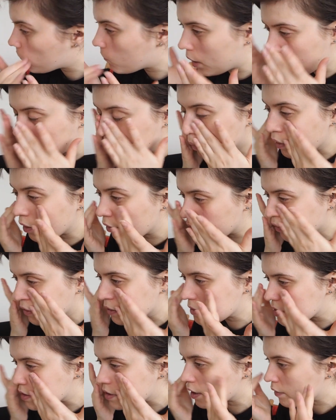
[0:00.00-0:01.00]
and all that
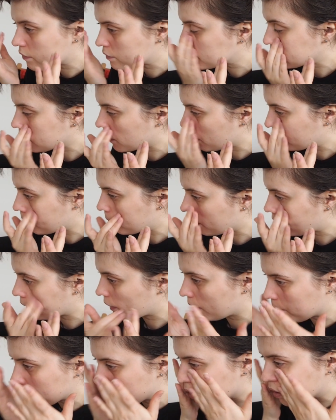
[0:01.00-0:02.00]
fun stuff. So, but I
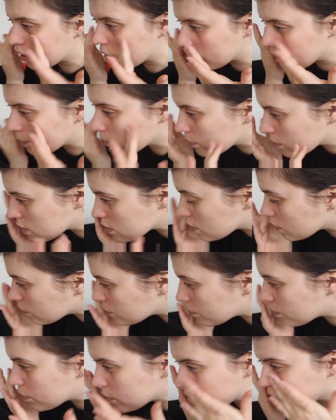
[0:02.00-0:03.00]
am going to sort
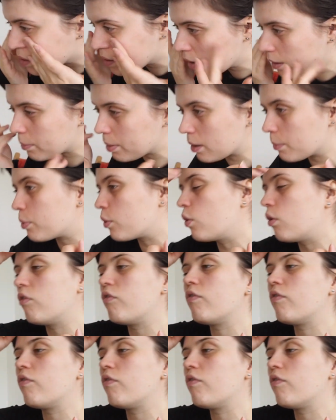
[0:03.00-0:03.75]
of do a little bit of pore